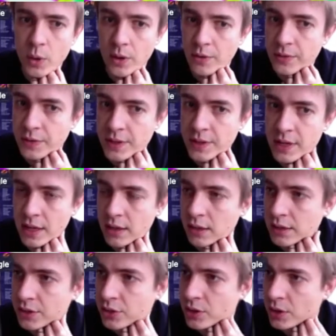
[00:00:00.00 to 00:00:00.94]
where phi
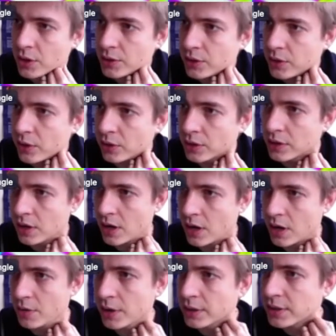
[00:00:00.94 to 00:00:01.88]
is just the
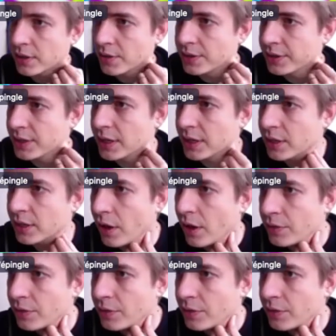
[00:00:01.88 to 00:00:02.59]
characteristic